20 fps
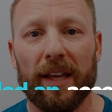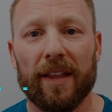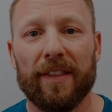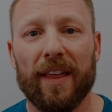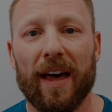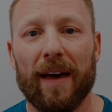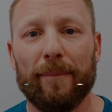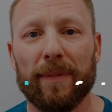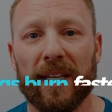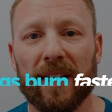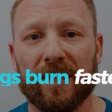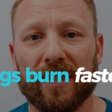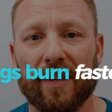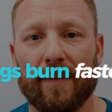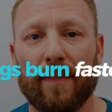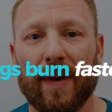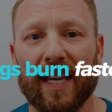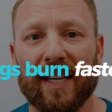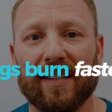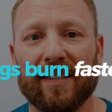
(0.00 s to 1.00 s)
That means it
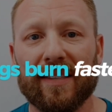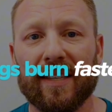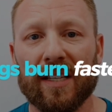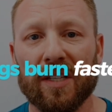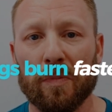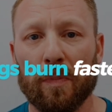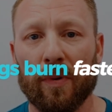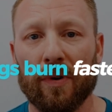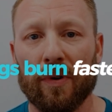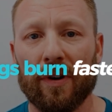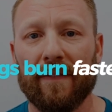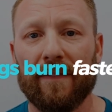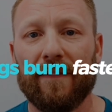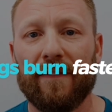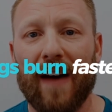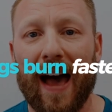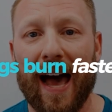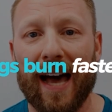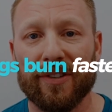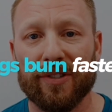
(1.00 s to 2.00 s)
makes things burn
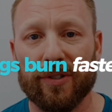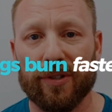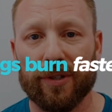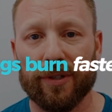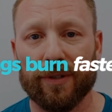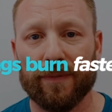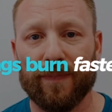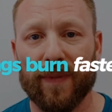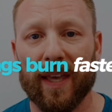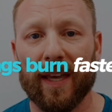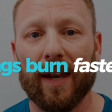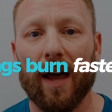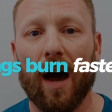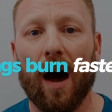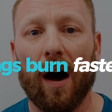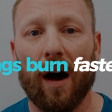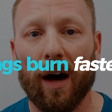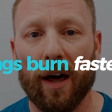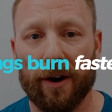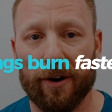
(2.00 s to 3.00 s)
faster and
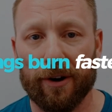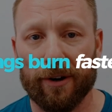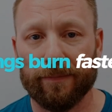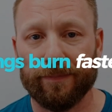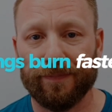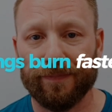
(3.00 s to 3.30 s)
hotter.